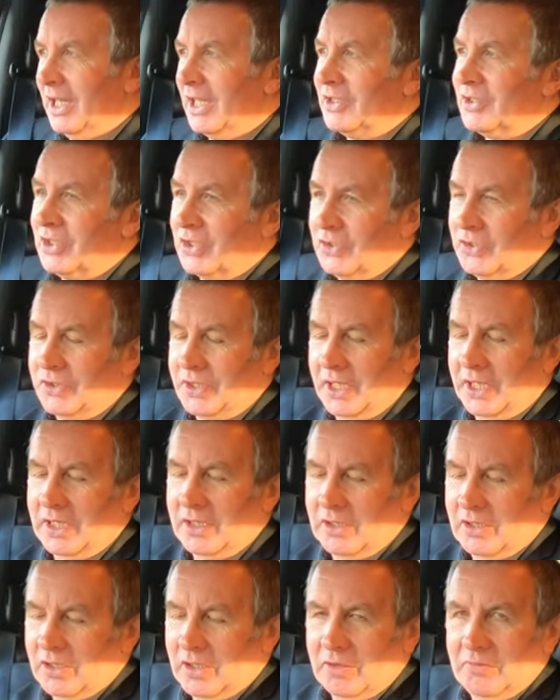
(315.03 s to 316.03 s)
that's a good
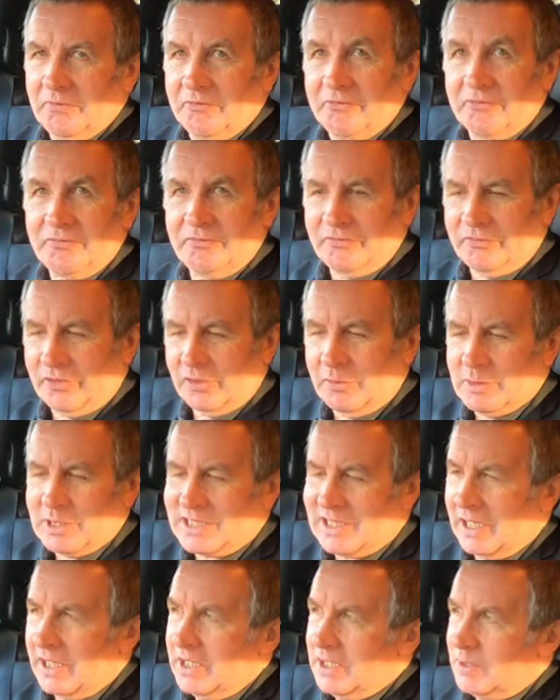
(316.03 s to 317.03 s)
thing, and for
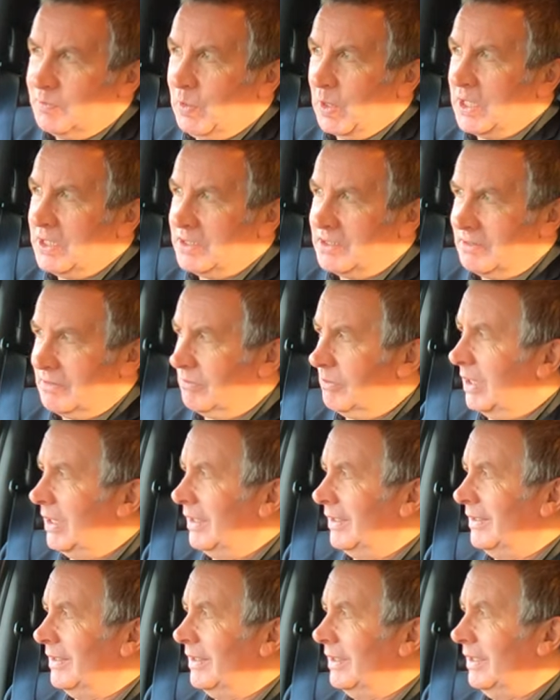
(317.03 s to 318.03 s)
Mercedes-Benz as
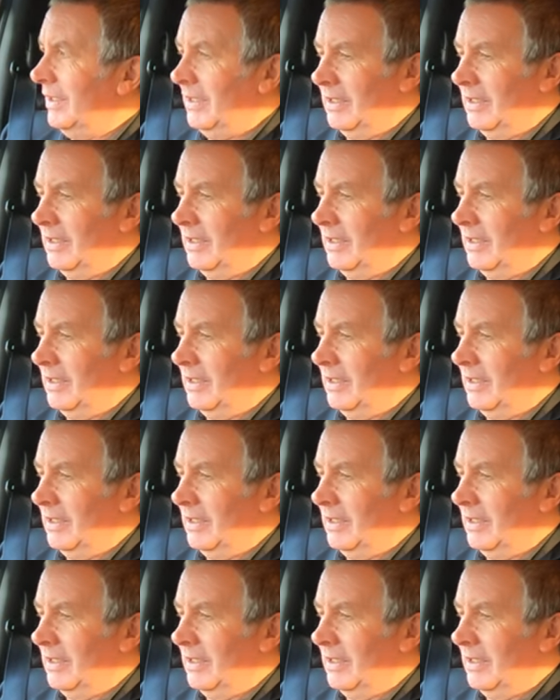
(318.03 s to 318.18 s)
well.